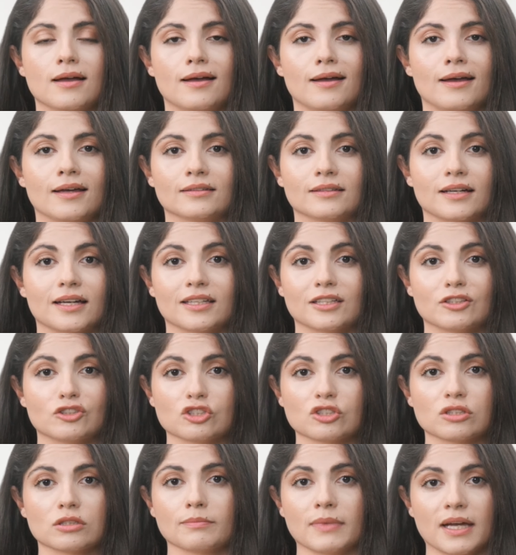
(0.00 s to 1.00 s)
and I can
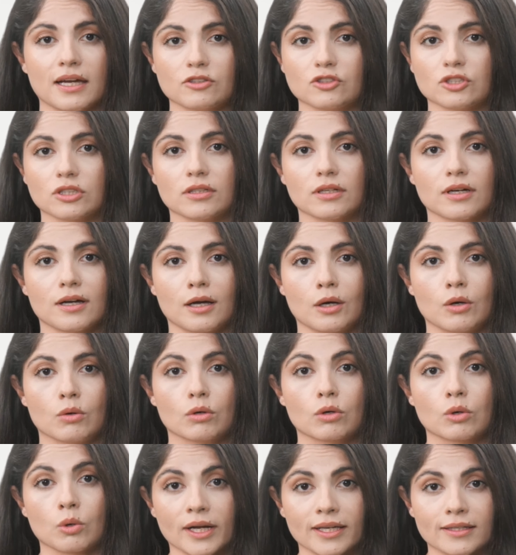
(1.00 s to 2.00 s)
just imagine
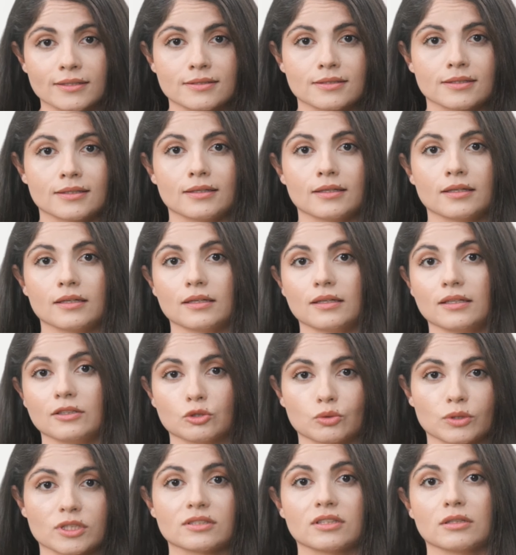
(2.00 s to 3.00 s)
how crazy,
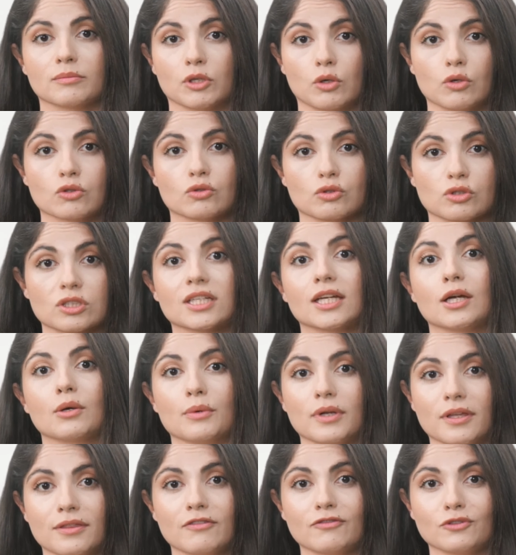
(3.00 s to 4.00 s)
interesting, but also
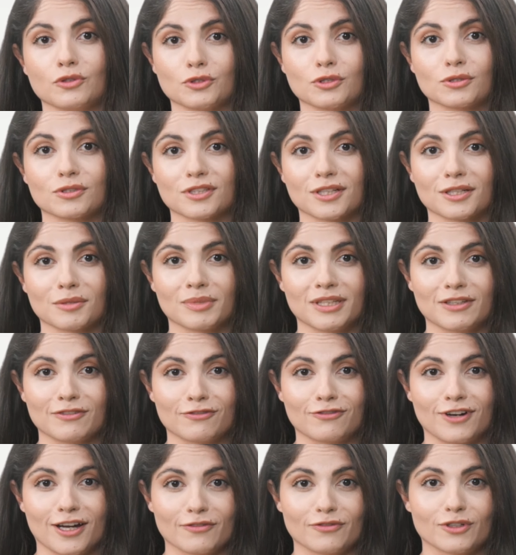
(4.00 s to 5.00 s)
scary the future is going to be in
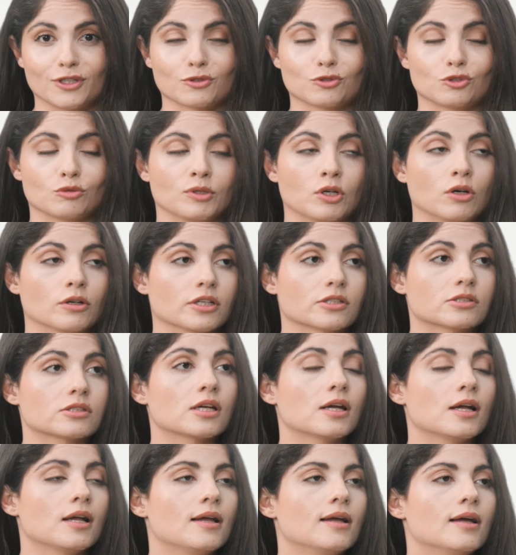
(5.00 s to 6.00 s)
5 years, to be honest.